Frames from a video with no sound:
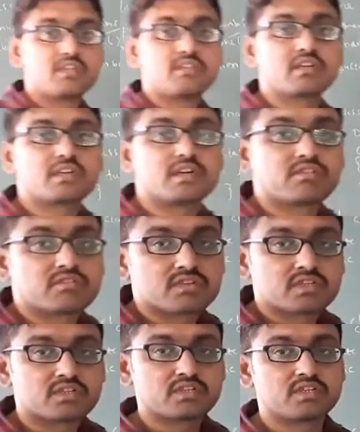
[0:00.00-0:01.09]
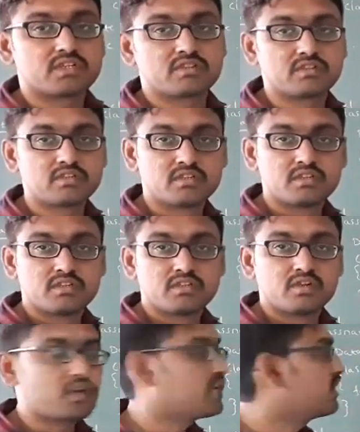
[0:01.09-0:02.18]
it is a constructor.
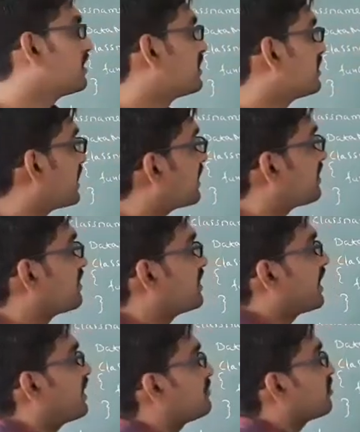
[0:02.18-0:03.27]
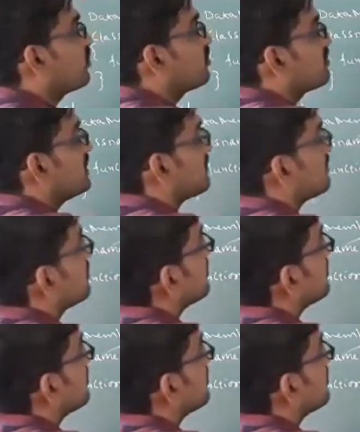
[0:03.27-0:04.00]
Okay, then I am close this.